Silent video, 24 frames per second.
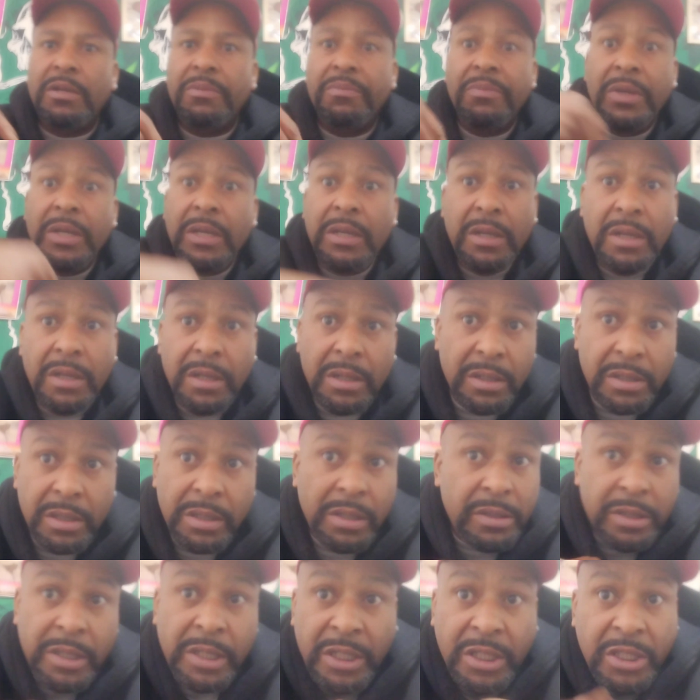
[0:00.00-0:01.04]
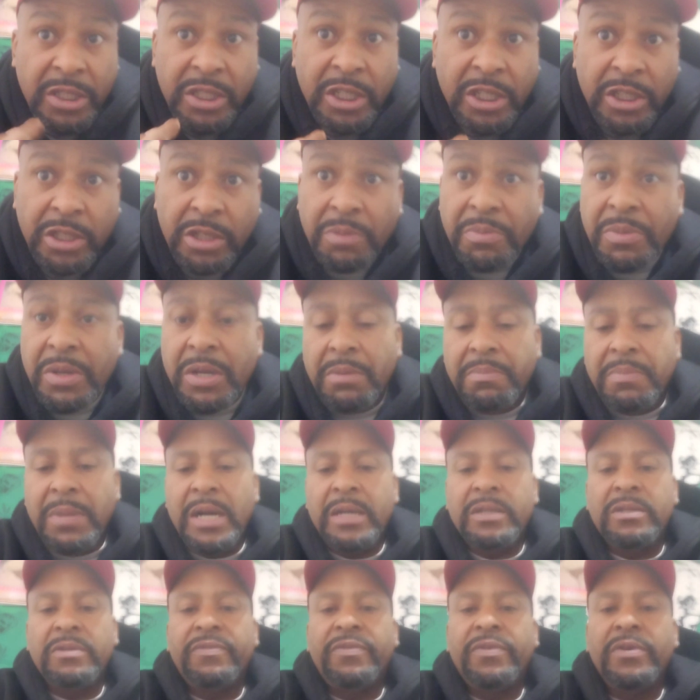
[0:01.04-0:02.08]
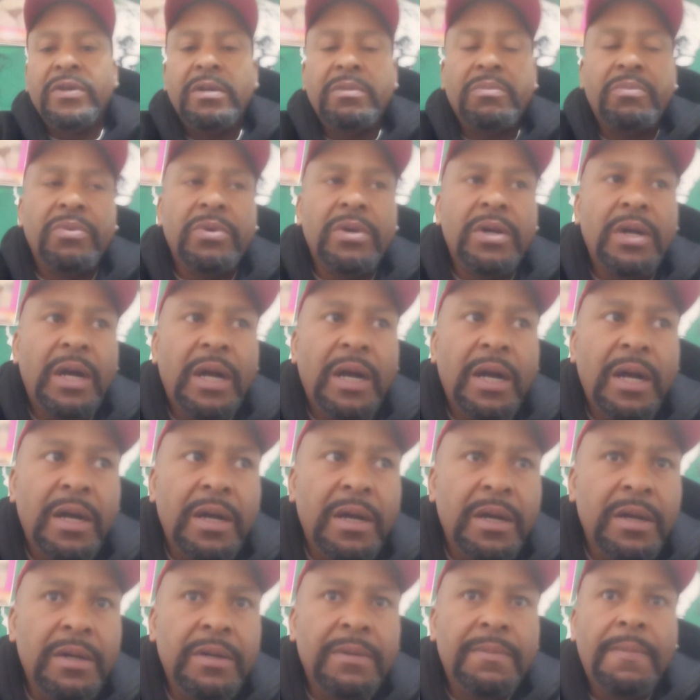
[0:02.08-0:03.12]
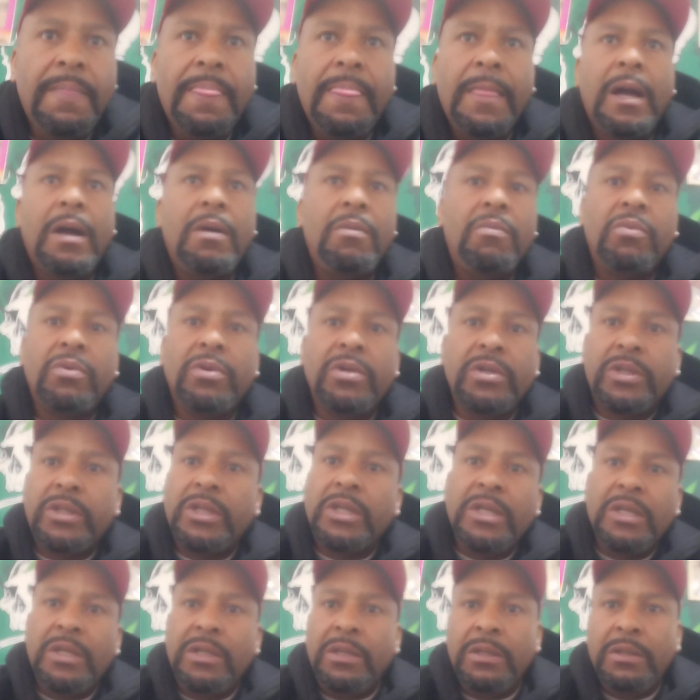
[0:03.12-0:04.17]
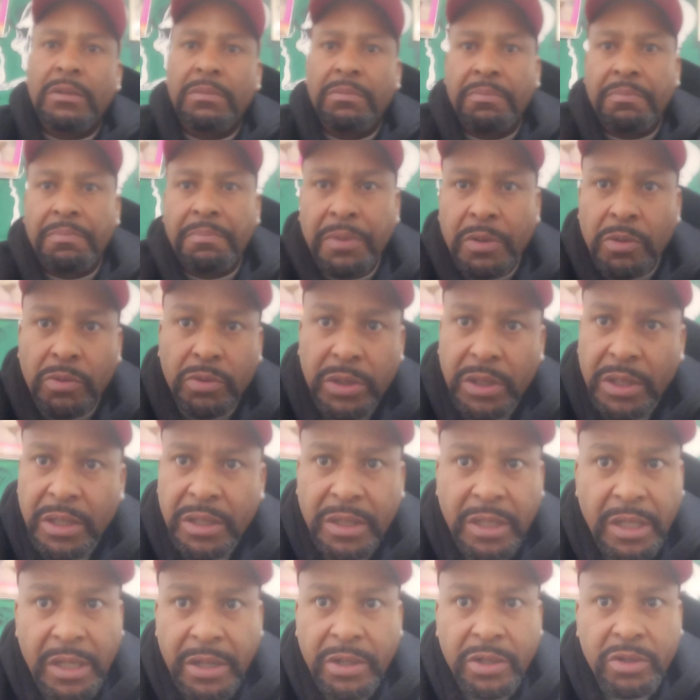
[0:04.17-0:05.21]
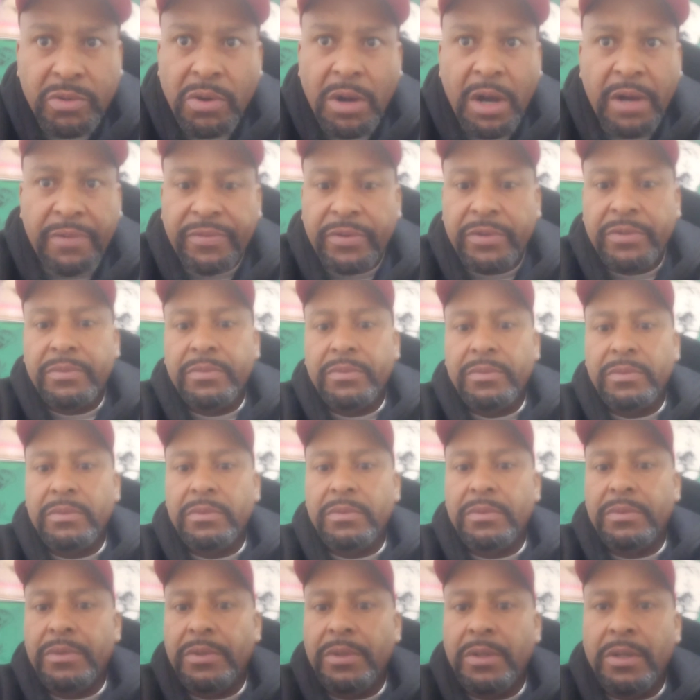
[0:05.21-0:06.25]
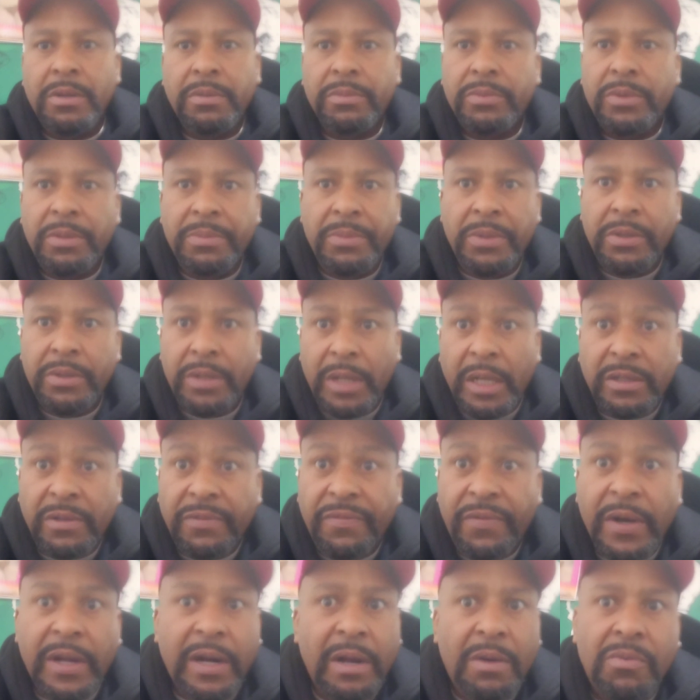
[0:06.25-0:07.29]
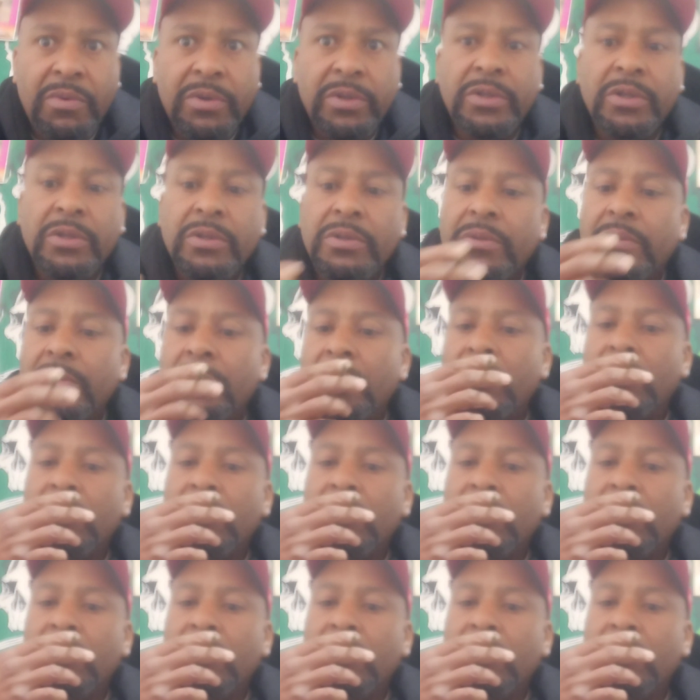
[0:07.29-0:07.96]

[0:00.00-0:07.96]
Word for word: to me. Uh, this is just to me a boxing fan, bro. Uh I want to see Boots and Terrence Crawford. You know what I'm talking about? That's the fight I want to see.